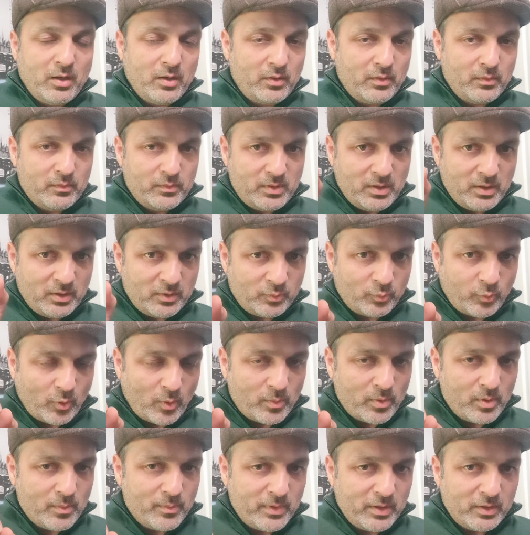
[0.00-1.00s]
This
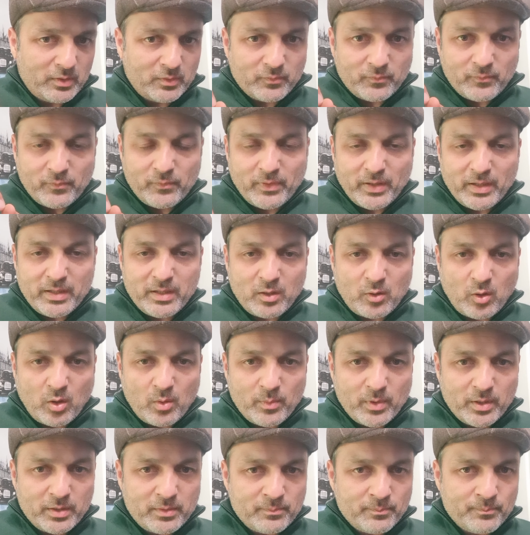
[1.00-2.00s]
problem is very
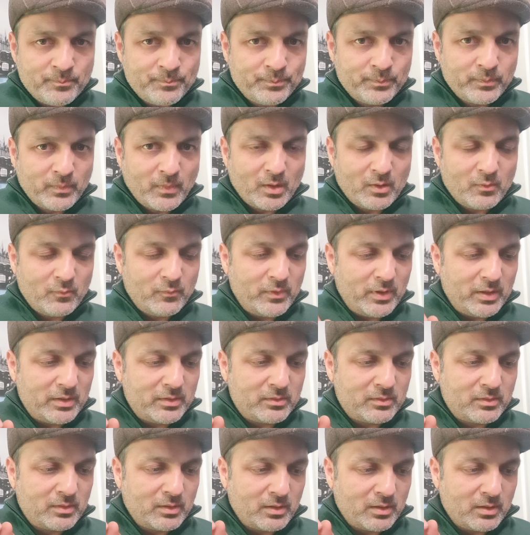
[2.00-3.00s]
common
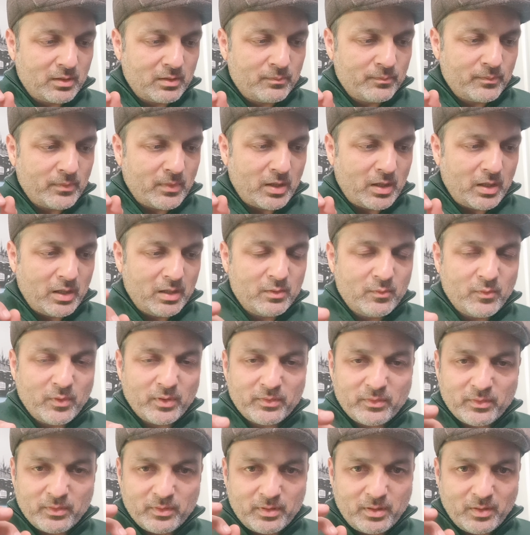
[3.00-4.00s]
with
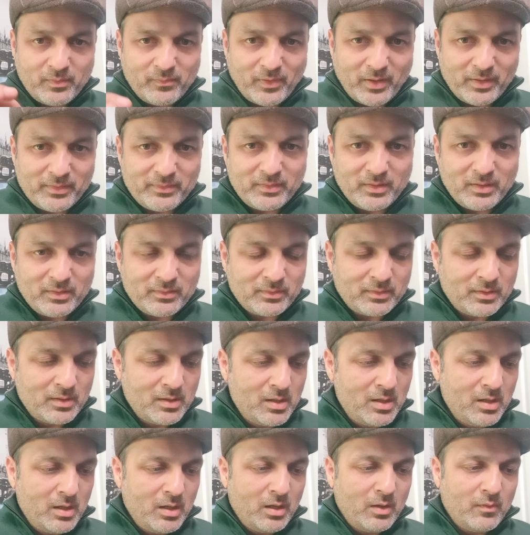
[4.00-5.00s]
iOS devices.
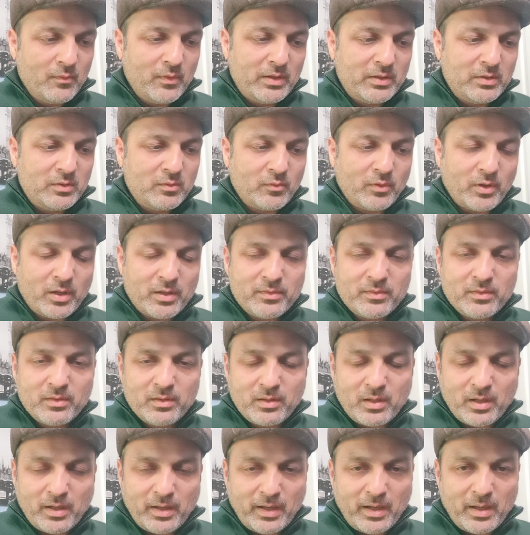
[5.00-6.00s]
When you
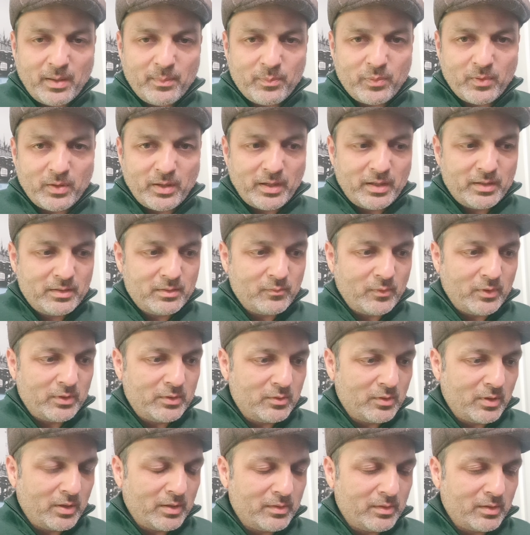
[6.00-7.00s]
run the app and
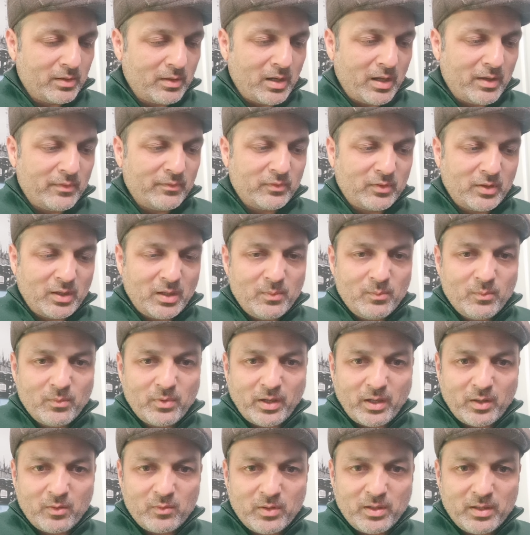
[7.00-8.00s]
when you run the live stream
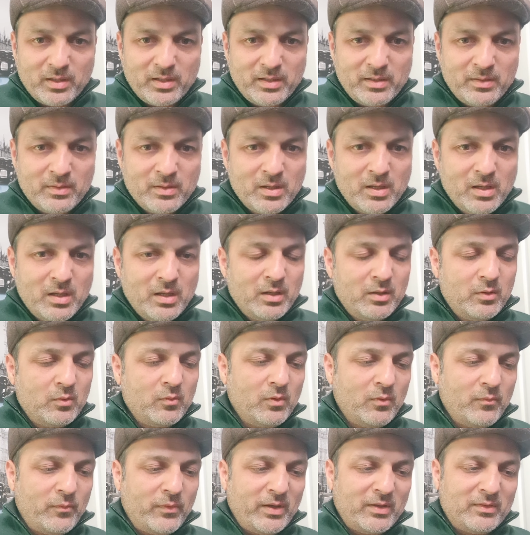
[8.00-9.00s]
regularly,
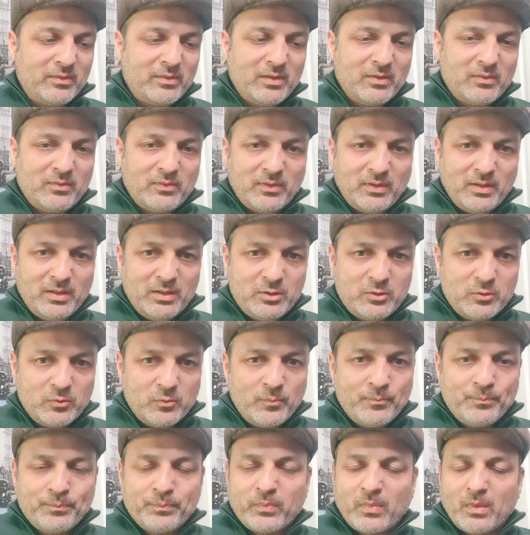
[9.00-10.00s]
you will face this
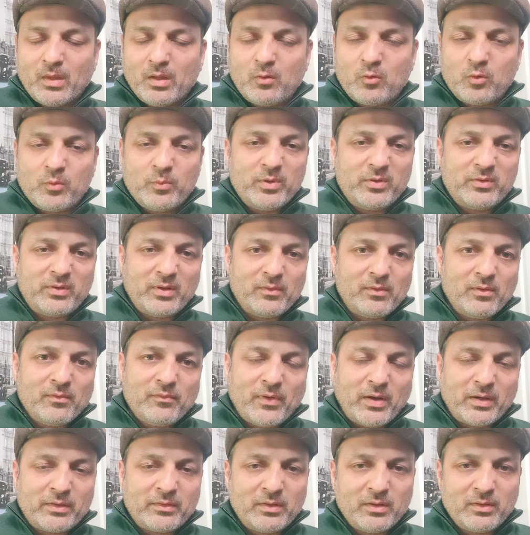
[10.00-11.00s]
issue. It could be several
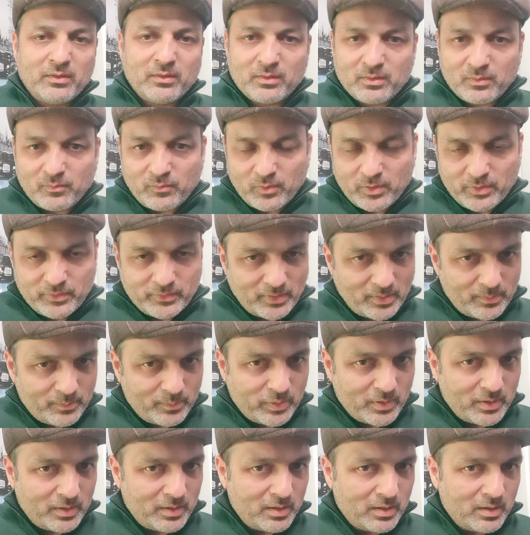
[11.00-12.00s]
factors. For
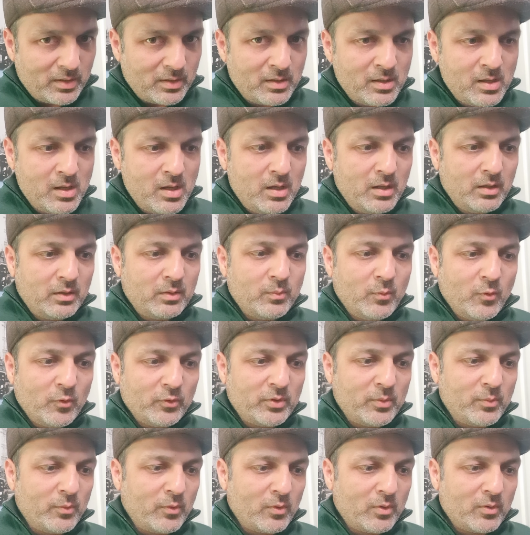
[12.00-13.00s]
example, the
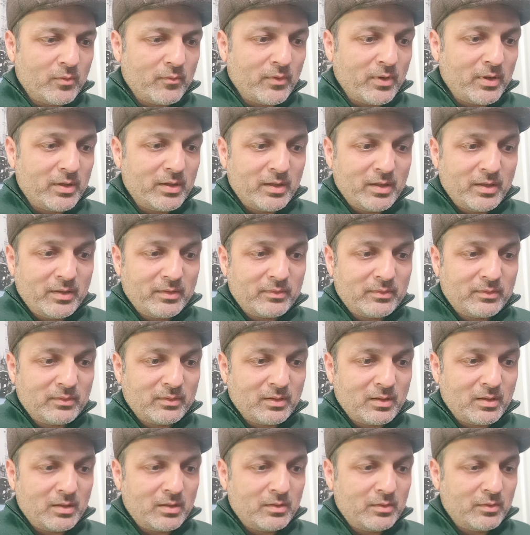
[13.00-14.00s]
most important one
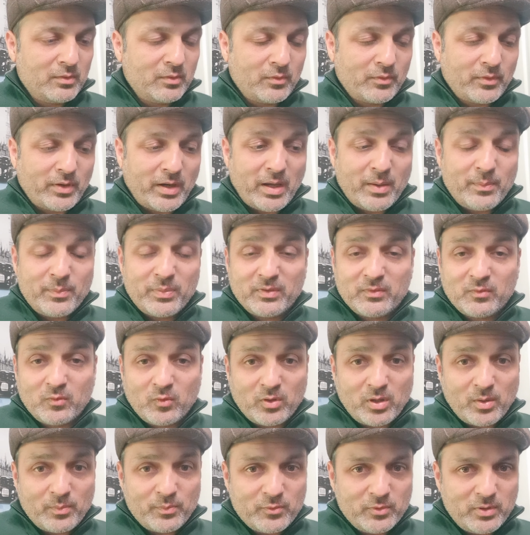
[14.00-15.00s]
is your app is
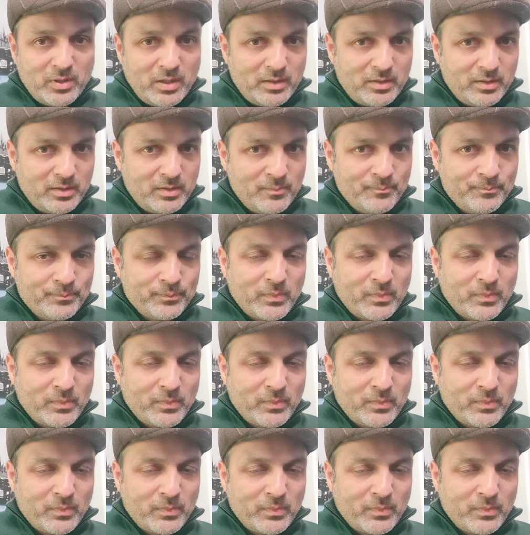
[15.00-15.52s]
not up to date.